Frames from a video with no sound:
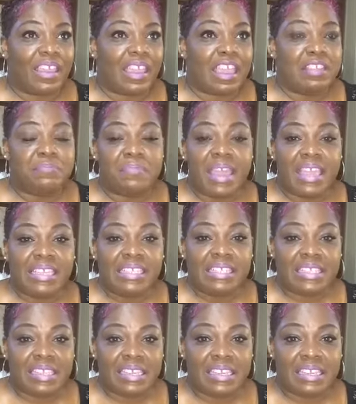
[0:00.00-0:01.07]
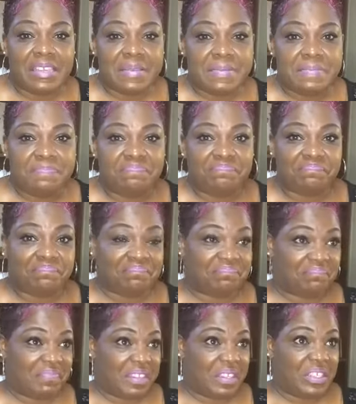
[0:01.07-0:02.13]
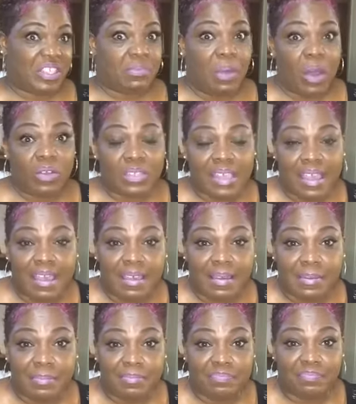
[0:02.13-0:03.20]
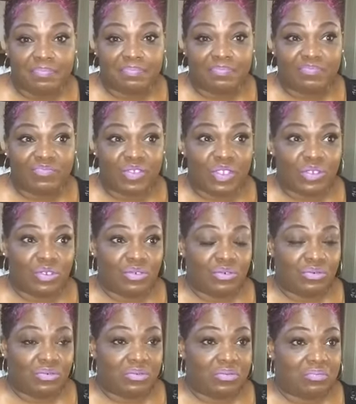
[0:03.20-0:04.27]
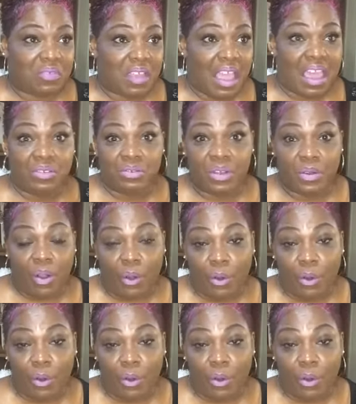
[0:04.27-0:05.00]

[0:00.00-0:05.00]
It may seem small time to, I don't know,